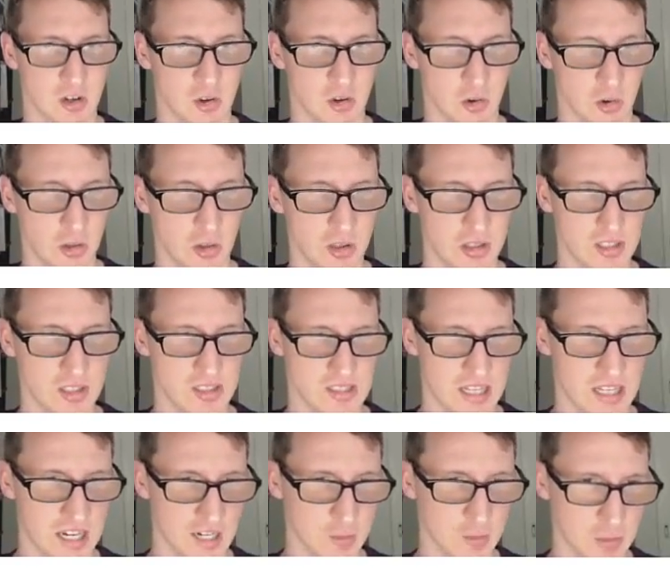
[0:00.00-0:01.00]
All of this
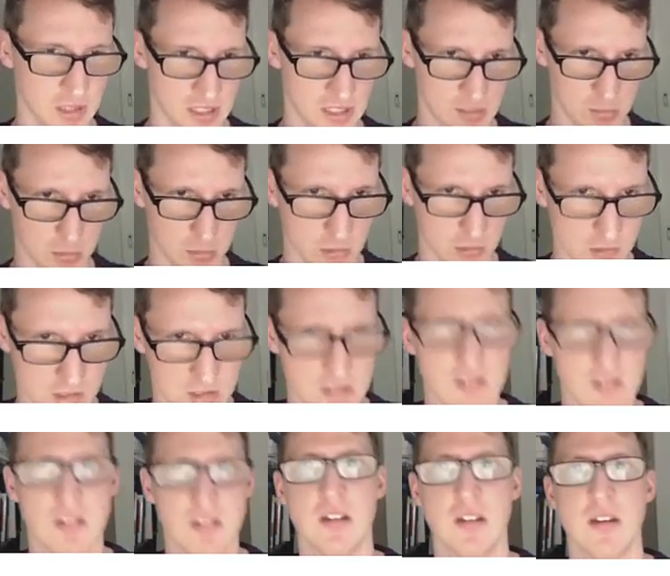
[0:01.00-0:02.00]
started with his books,